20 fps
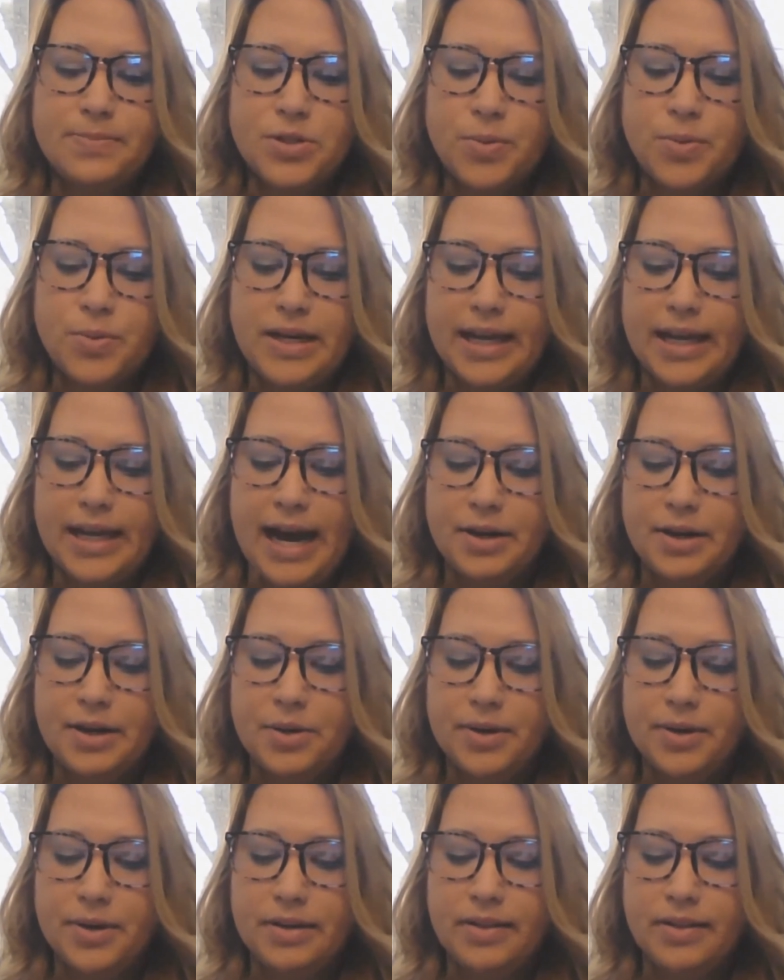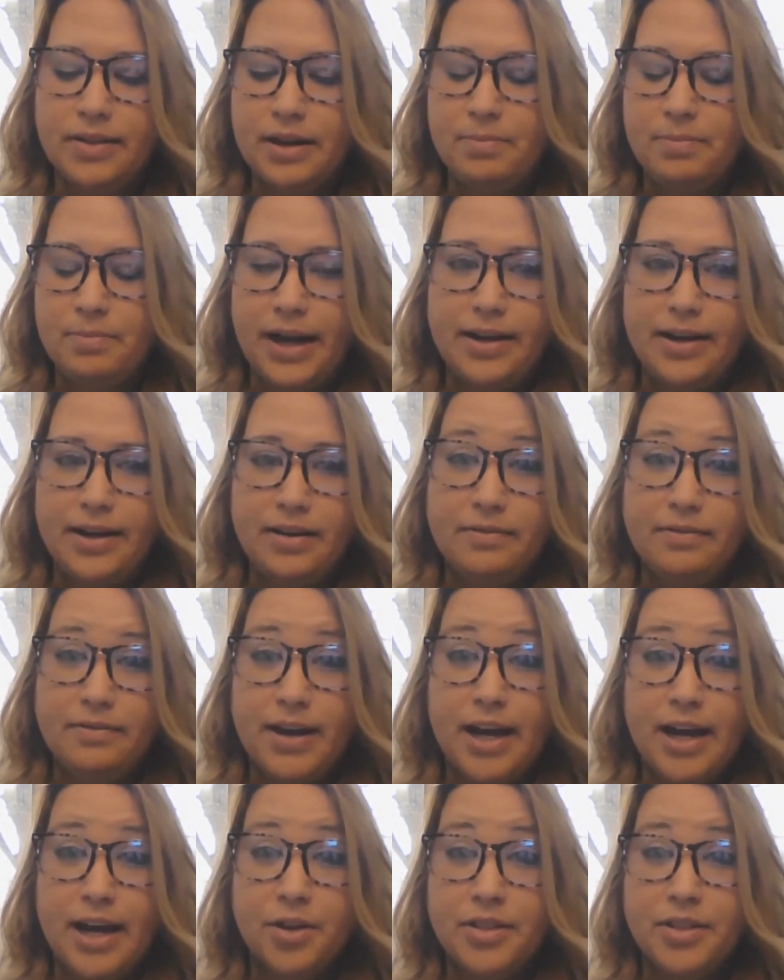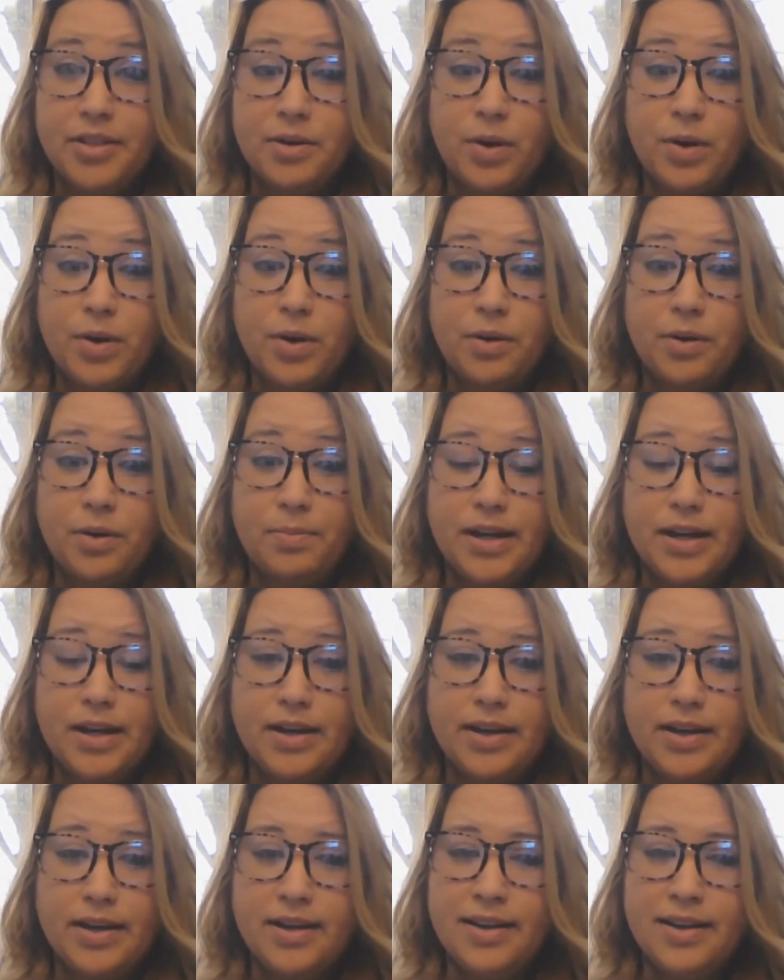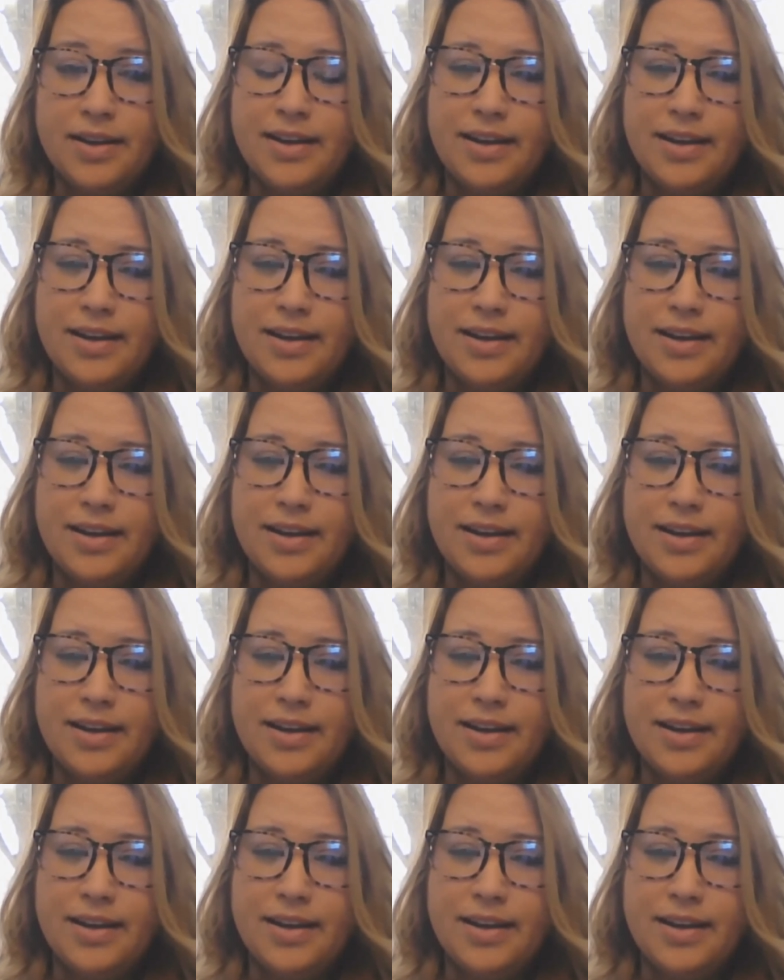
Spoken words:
between a category like mine of health and well-being,